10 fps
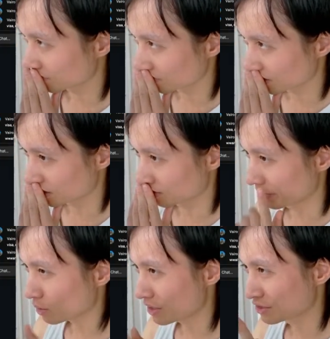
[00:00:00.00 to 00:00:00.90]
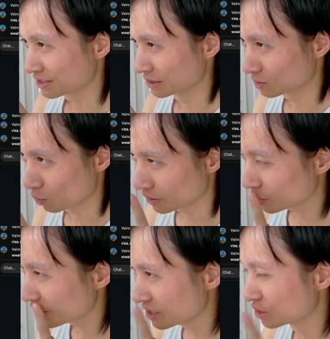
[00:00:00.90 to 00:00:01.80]
The better question is, what do
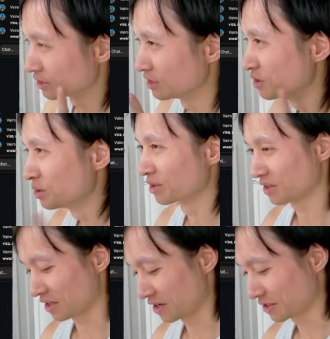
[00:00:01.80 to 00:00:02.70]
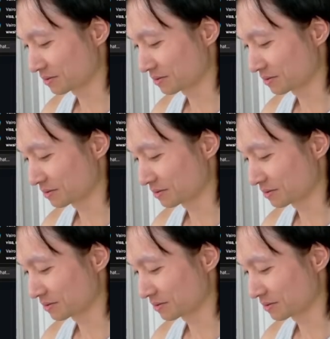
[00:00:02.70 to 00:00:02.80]
we usually do on Claude?